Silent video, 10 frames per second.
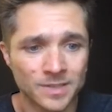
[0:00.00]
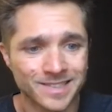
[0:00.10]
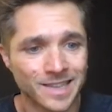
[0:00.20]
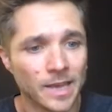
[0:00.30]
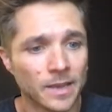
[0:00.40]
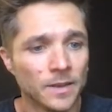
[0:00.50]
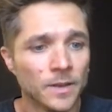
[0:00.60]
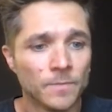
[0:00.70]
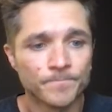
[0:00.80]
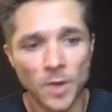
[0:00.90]
like
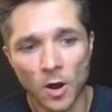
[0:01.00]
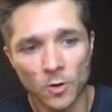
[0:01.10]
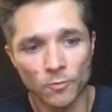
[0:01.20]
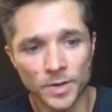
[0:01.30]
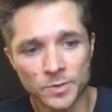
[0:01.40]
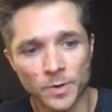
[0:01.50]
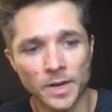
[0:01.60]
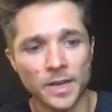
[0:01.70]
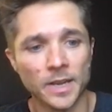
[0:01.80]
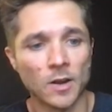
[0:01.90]
auto
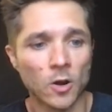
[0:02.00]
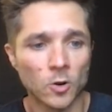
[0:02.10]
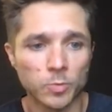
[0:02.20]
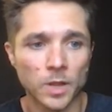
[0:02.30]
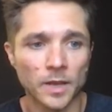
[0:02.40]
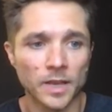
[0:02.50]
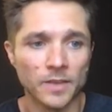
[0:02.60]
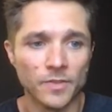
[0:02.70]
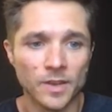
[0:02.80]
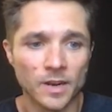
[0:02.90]
retweeting and auto plugging if
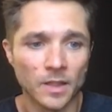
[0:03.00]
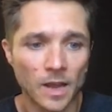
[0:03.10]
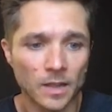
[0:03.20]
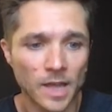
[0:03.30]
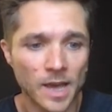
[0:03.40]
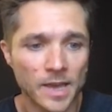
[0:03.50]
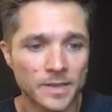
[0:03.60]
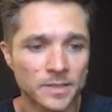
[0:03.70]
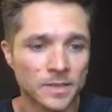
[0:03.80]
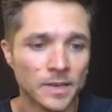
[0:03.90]
you get a lot of
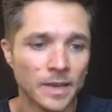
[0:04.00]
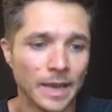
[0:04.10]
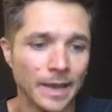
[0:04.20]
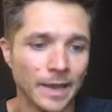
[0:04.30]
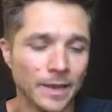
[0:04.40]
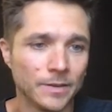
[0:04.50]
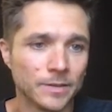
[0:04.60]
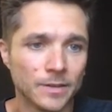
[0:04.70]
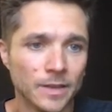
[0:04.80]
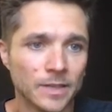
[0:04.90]
likes. And
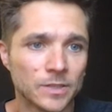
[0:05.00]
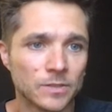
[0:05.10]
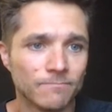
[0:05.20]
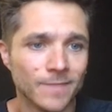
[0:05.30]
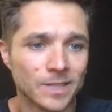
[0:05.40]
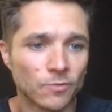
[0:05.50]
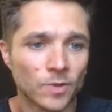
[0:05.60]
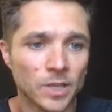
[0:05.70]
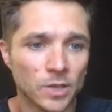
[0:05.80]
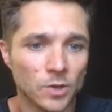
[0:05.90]
it's
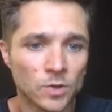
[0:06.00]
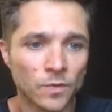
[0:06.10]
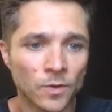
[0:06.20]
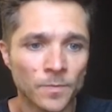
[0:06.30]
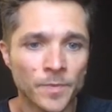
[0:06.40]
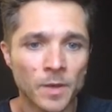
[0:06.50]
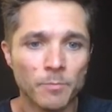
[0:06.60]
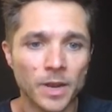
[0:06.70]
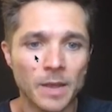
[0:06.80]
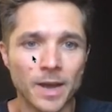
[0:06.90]
really useful,
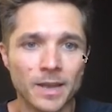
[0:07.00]
but am I